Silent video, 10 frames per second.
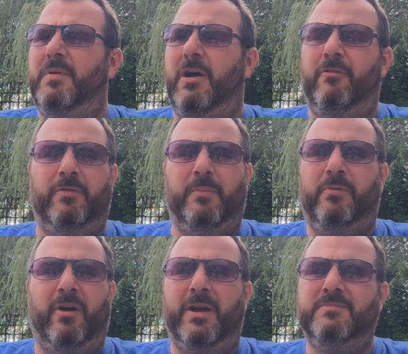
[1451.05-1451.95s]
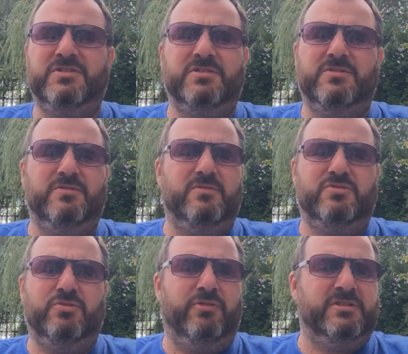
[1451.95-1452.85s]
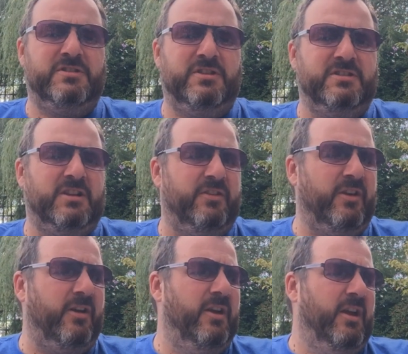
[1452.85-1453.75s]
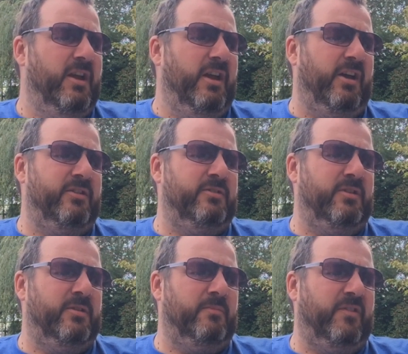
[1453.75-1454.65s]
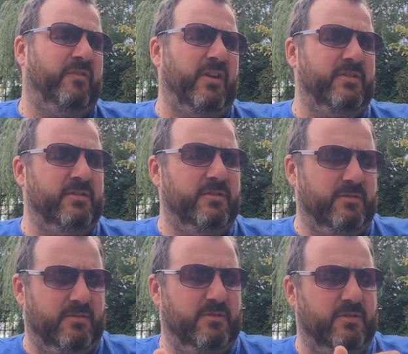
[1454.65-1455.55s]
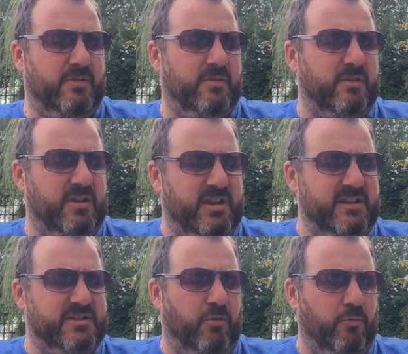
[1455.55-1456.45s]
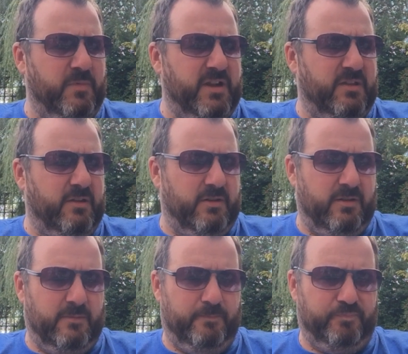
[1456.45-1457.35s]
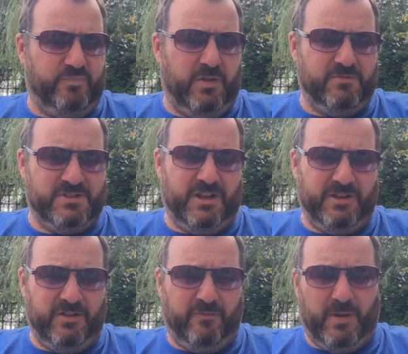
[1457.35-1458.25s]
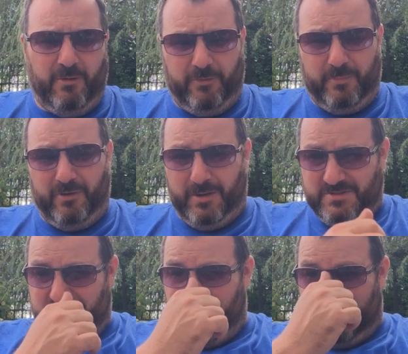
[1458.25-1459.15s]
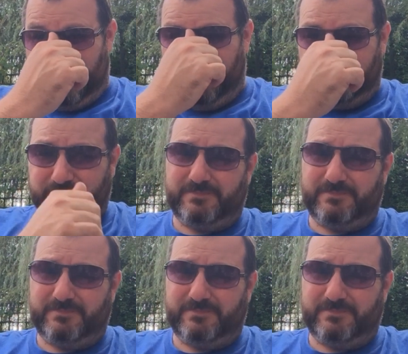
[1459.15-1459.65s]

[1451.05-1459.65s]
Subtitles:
Power of the Primes toys and things like that, and my friend, he told me that they were selling off Power of the Primes Jazz